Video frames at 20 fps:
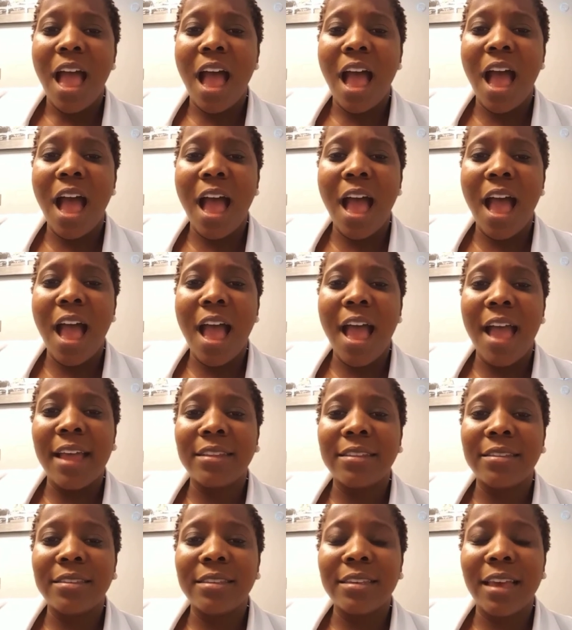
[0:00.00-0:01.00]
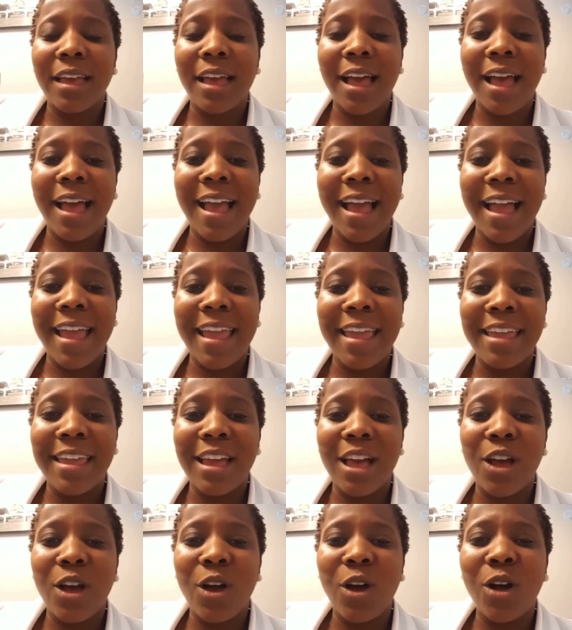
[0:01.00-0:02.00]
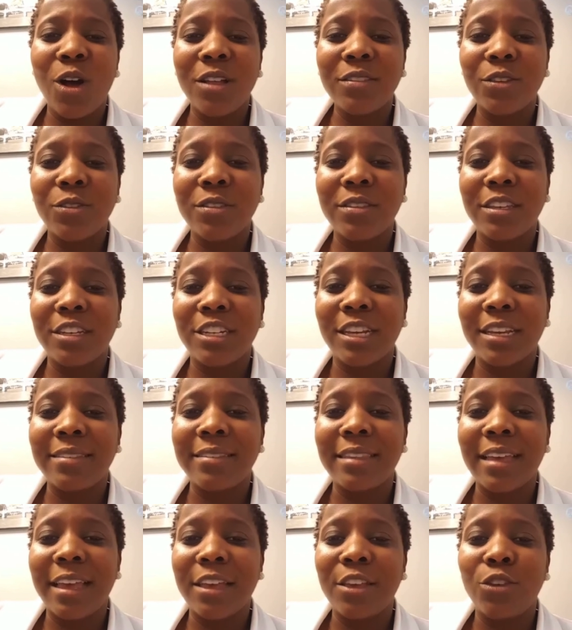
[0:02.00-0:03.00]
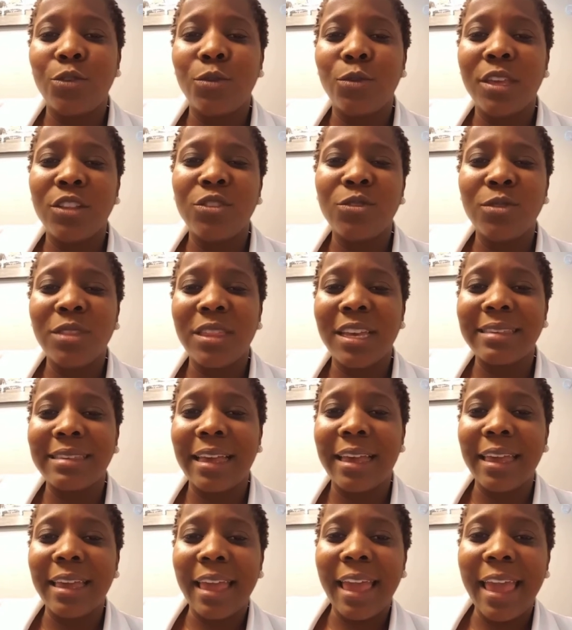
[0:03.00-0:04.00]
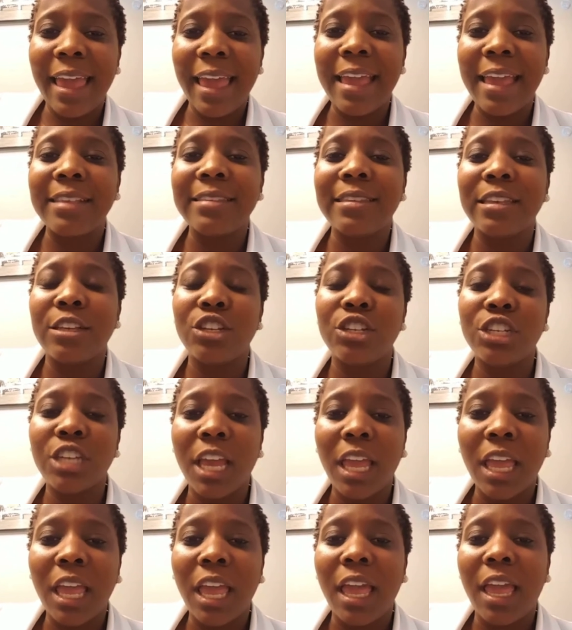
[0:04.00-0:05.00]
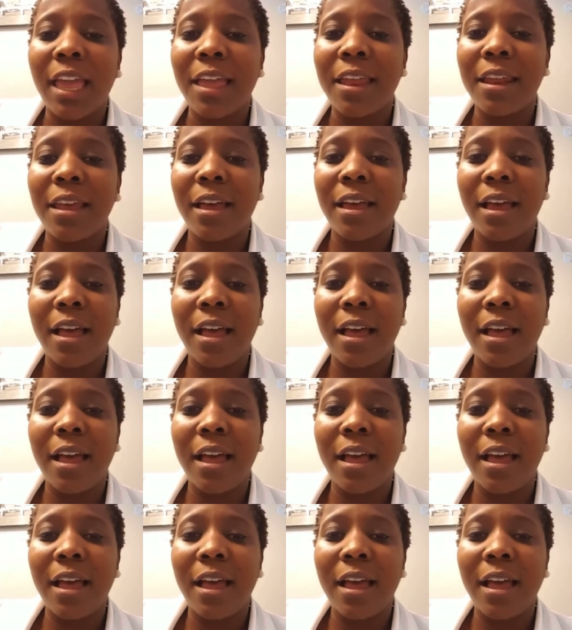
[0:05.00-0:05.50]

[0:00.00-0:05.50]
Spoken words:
And I also suggest that you can do things like eggs, chicken.